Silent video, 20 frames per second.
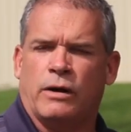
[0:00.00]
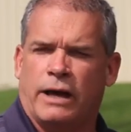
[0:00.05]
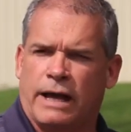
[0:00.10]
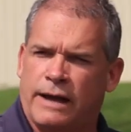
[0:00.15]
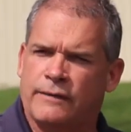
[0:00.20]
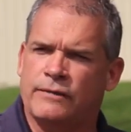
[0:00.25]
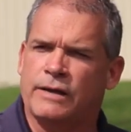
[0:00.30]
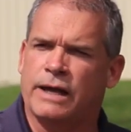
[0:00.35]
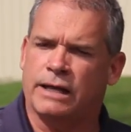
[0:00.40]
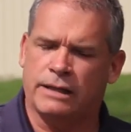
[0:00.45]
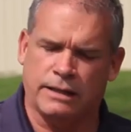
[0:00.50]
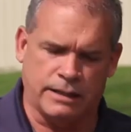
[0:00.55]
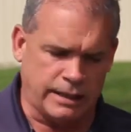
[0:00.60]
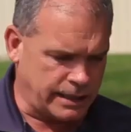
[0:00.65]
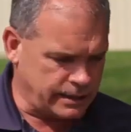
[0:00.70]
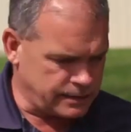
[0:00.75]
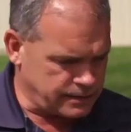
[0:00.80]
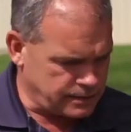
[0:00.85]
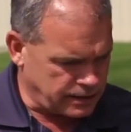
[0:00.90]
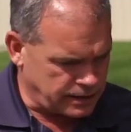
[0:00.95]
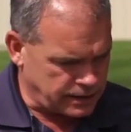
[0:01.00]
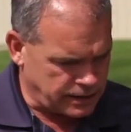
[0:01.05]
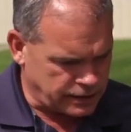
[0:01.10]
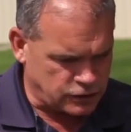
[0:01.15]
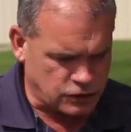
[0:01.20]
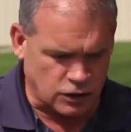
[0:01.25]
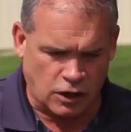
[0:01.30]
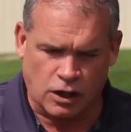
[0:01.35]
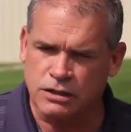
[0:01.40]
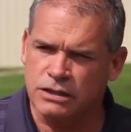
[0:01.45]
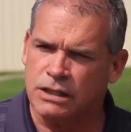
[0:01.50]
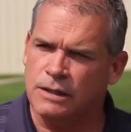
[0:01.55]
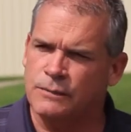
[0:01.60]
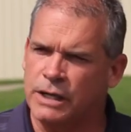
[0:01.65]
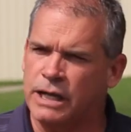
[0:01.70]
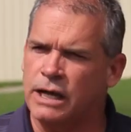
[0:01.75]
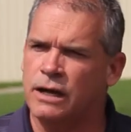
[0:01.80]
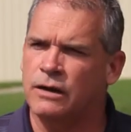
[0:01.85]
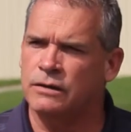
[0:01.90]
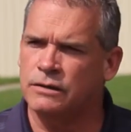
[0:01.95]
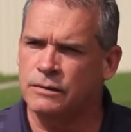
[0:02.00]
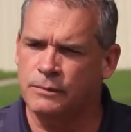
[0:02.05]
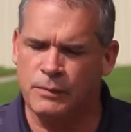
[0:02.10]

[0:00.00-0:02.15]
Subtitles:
have that exhaust coming out on the